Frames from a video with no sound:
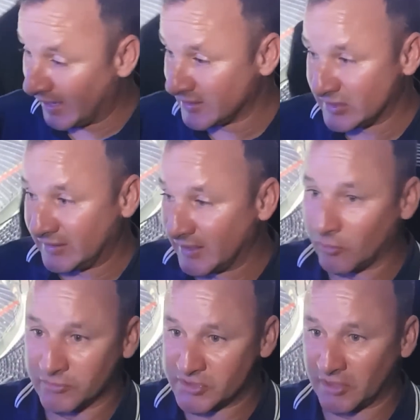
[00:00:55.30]
as he
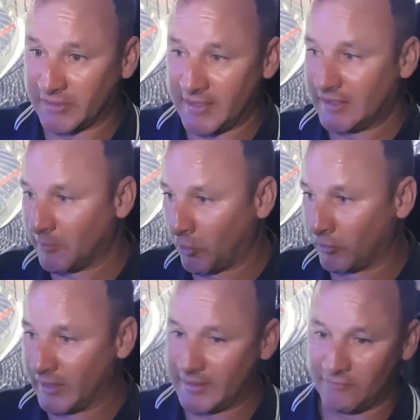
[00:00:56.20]
did on Sunday, he come
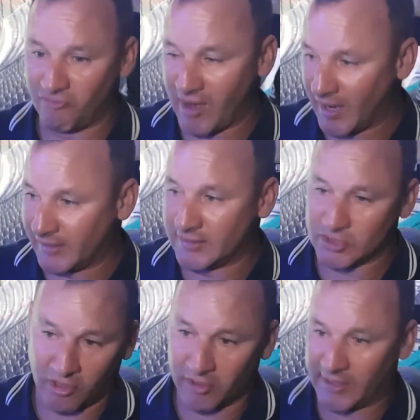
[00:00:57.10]
on and he ran
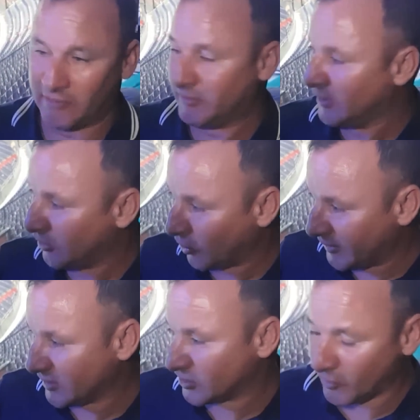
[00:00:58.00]
his heart out.
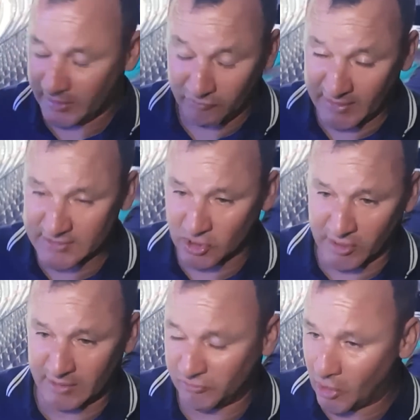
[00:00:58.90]
Like tonight, he ran his
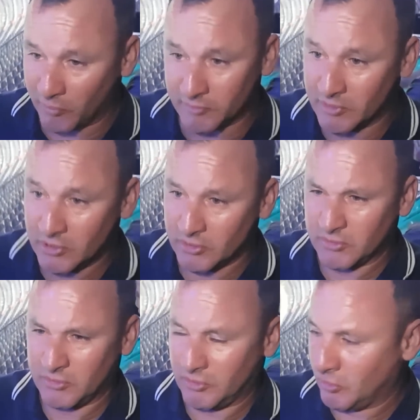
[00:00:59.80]
heart out. No one
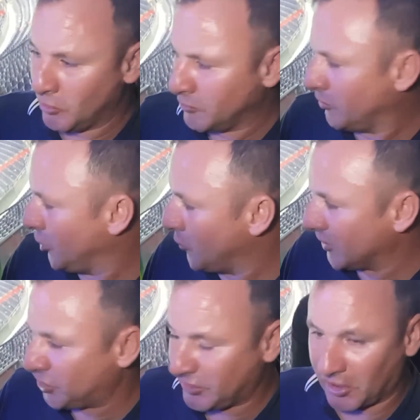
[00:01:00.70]
who, who
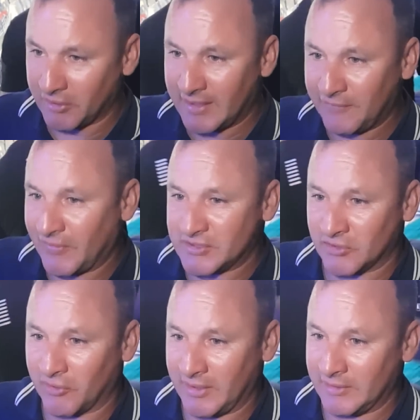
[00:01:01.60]
actually done anything
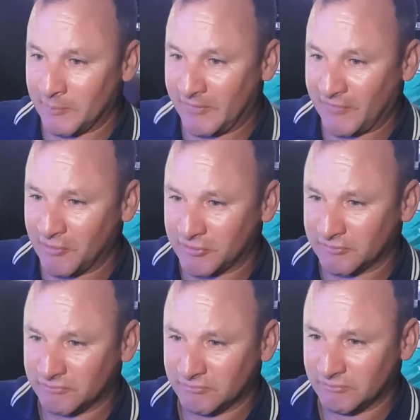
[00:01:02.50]
tonight in the midfield.
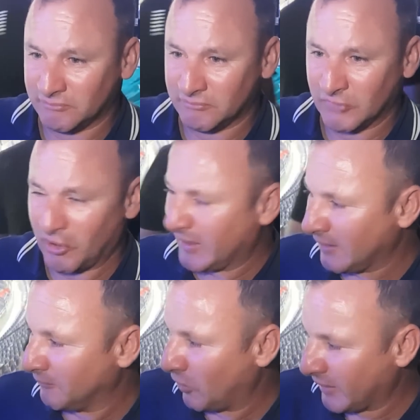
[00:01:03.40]
I
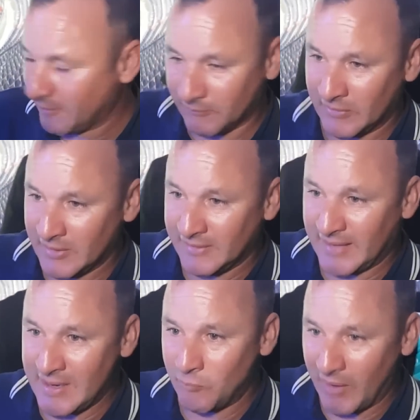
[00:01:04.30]
can't, I can't
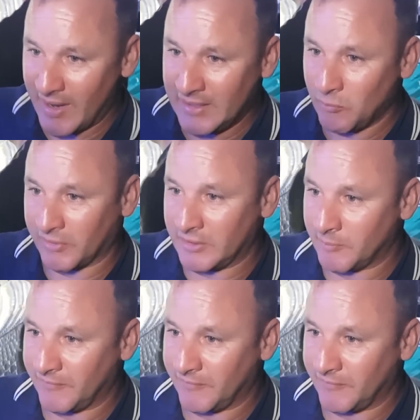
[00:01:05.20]
name anyone in